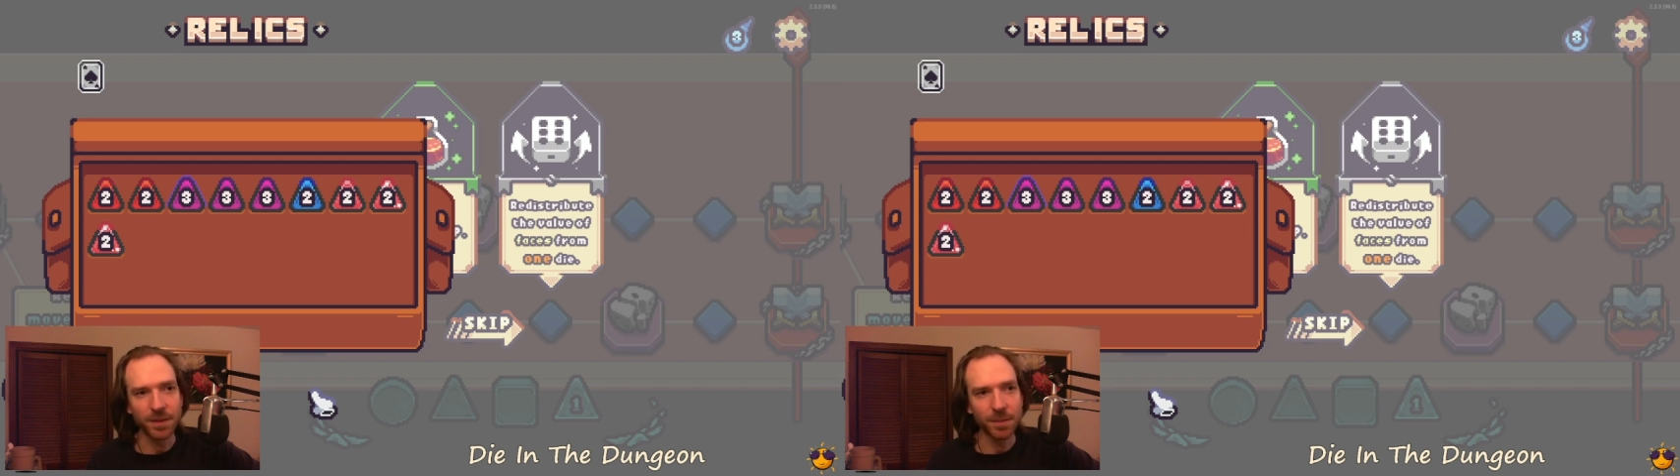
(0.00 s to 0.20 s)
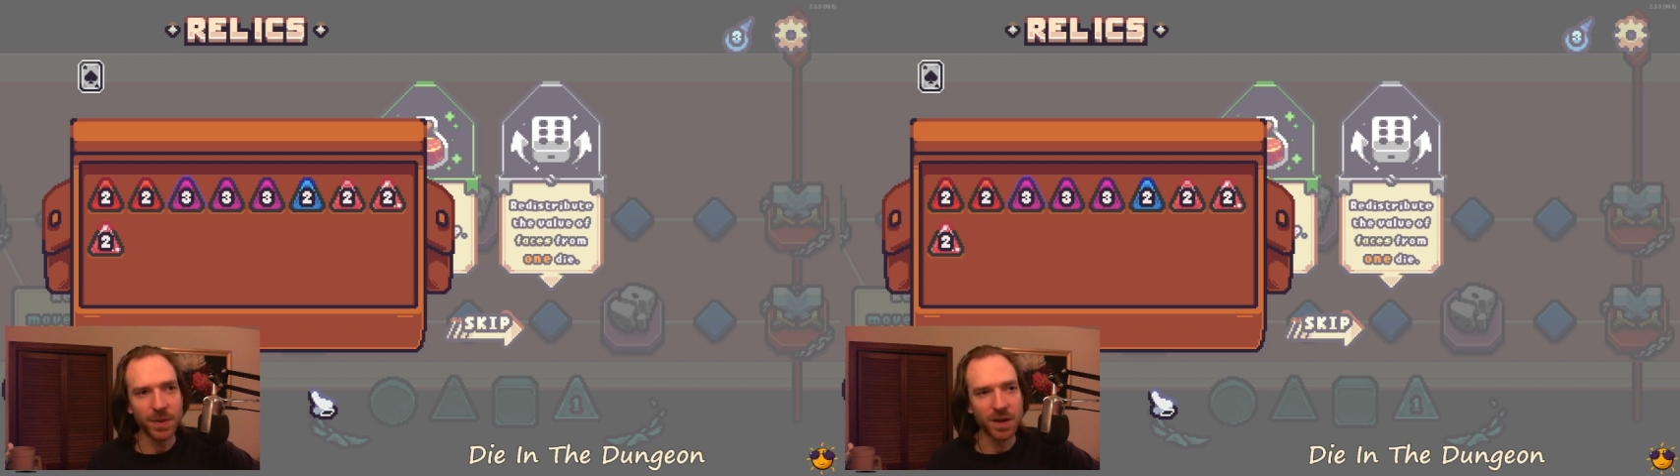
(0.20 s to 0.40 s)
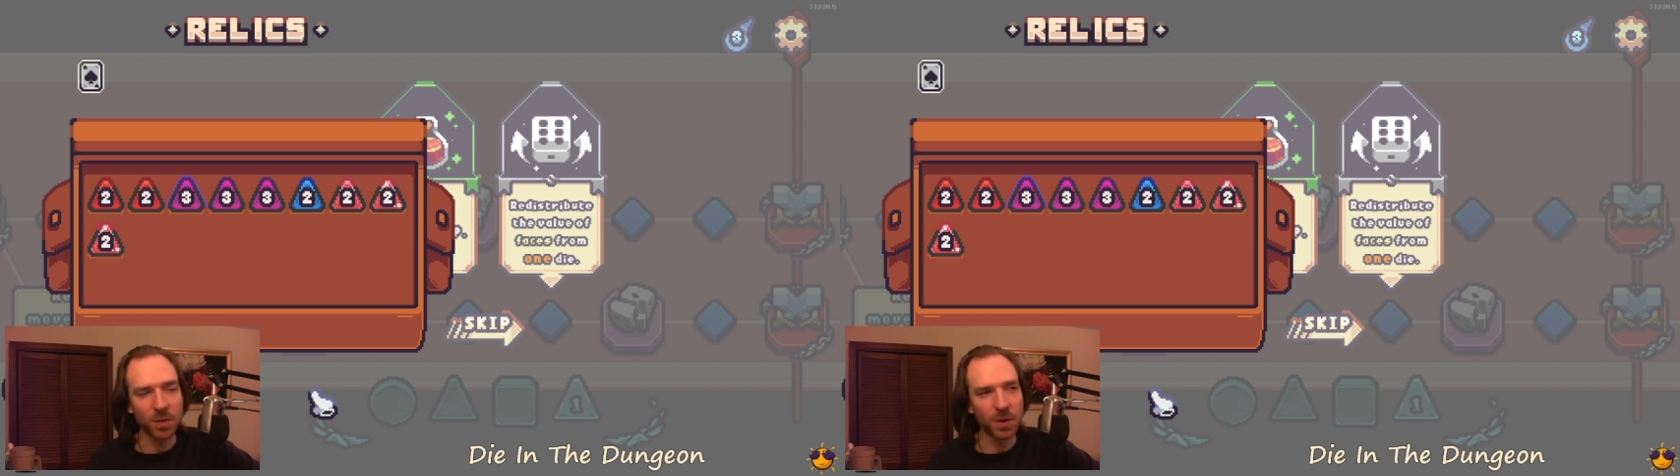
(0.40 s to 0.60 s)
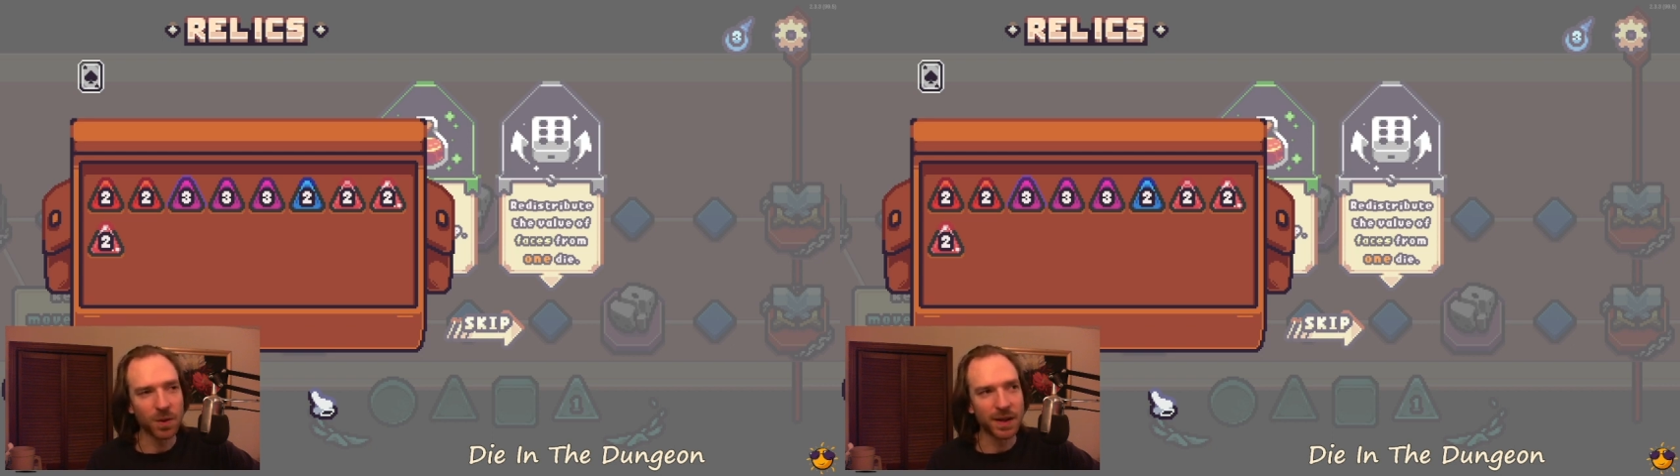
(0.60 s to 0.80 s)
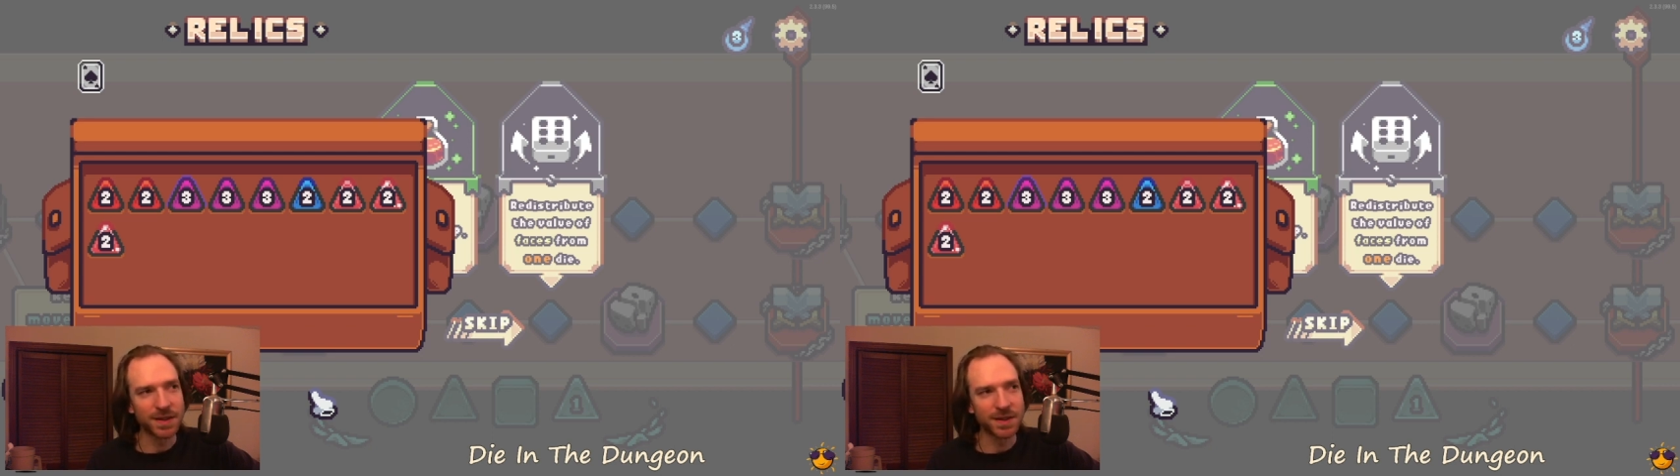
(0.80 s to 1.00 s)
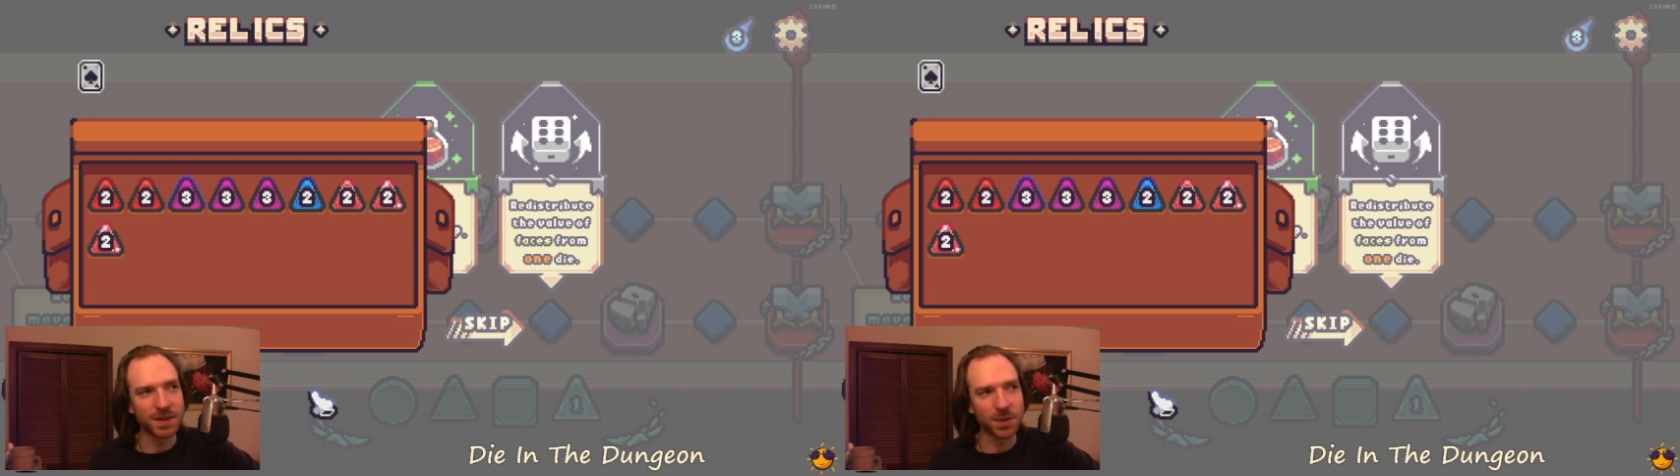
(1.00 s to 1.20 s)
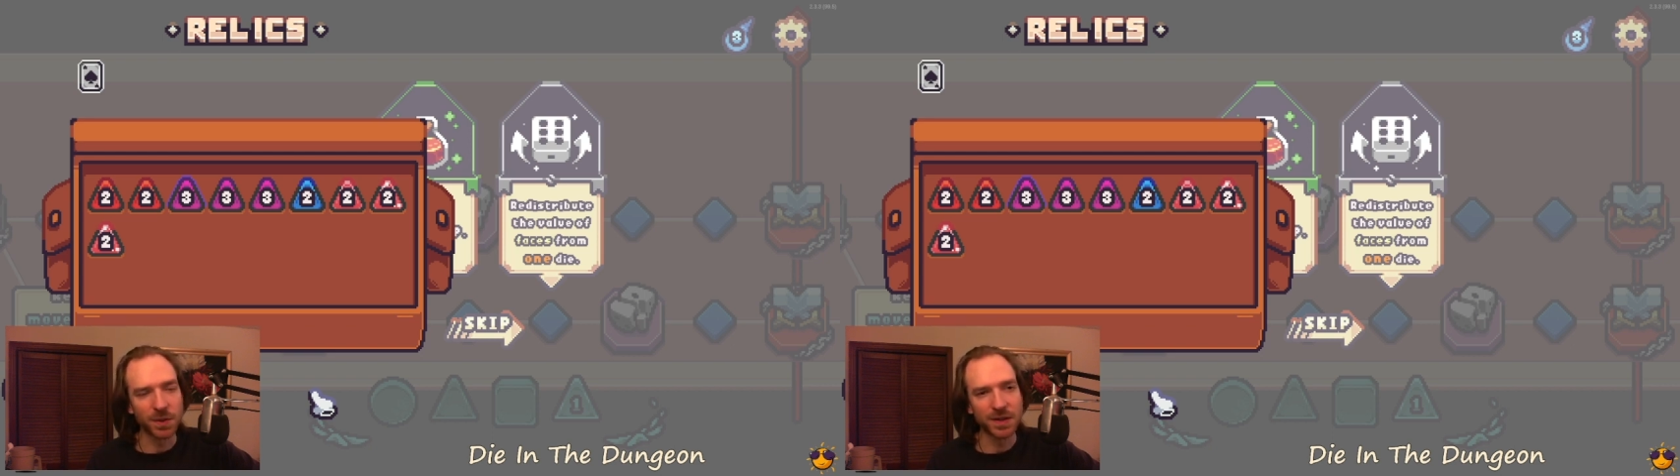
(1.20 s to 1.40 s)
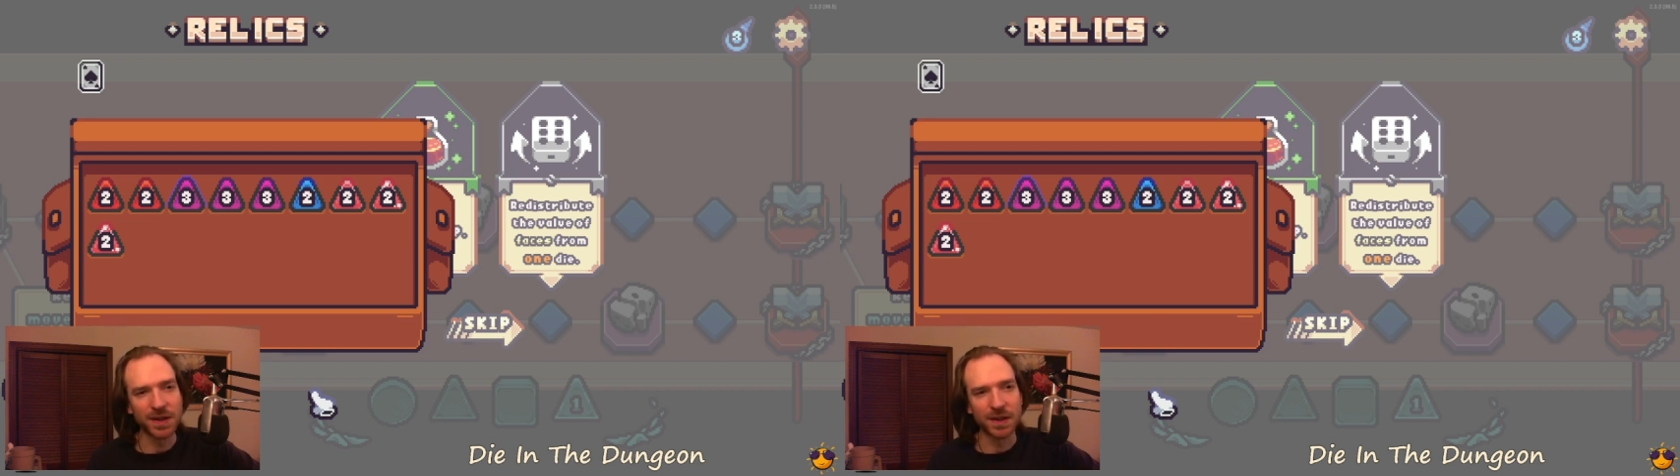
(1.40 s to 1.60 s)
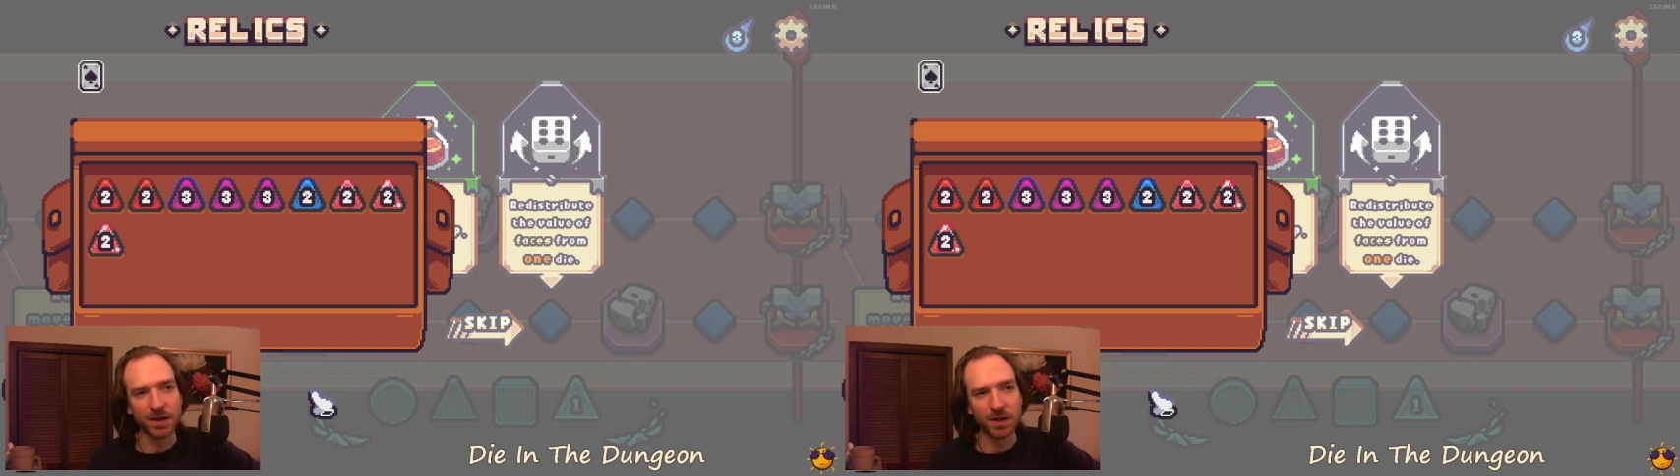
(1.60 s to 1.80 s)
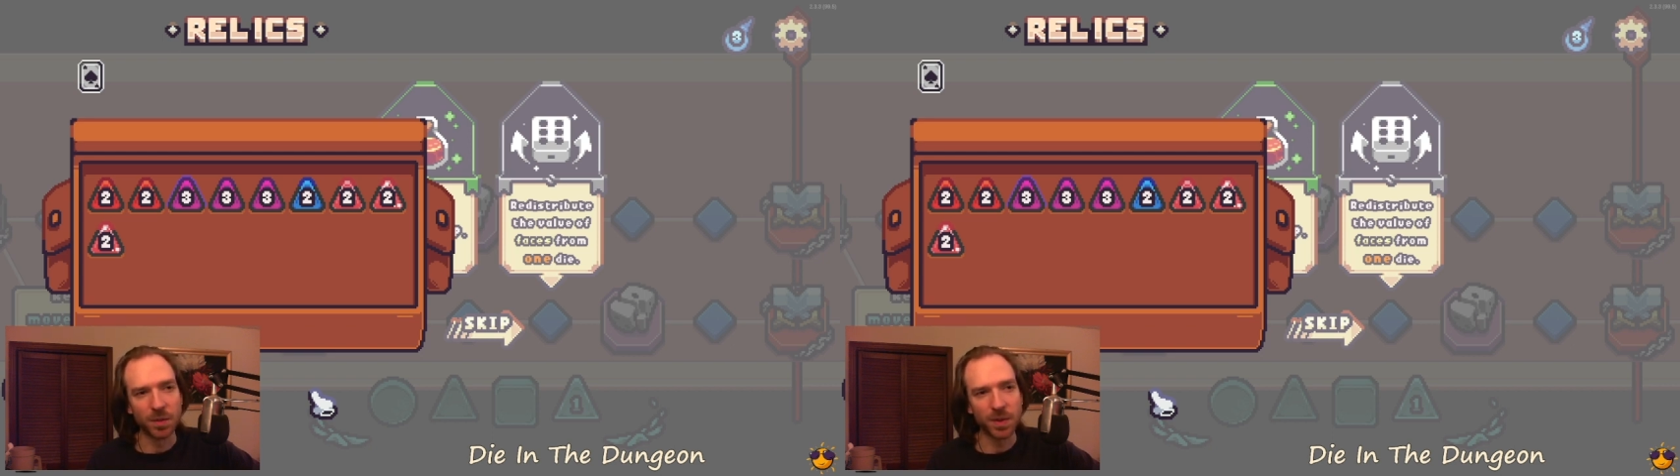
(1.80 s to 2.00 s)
roguelikes don't always get along,